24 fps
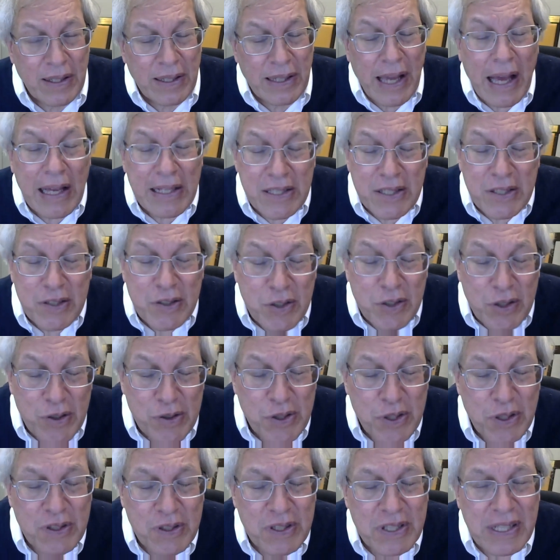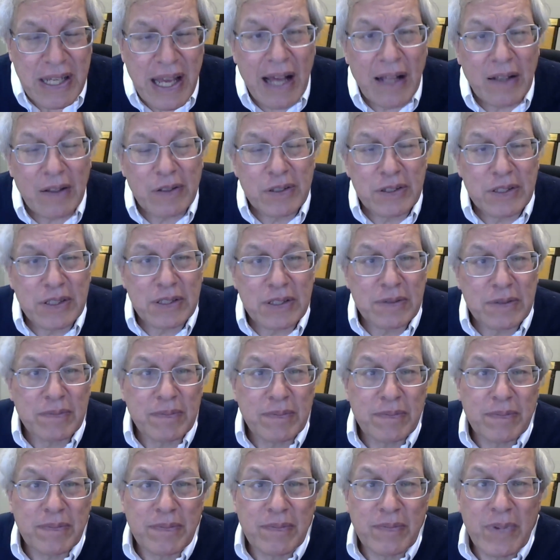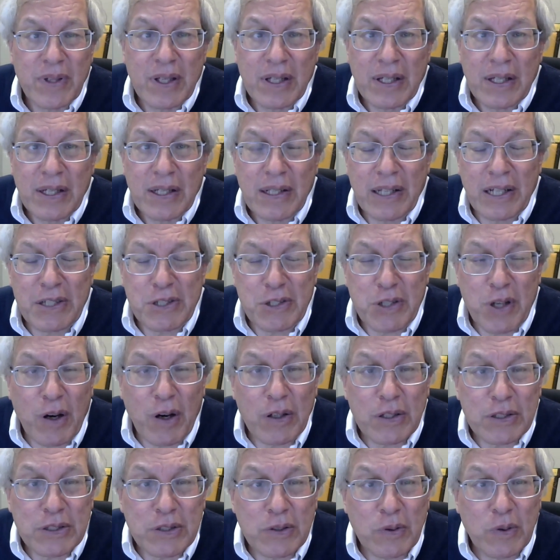Constitutional scholars like Charles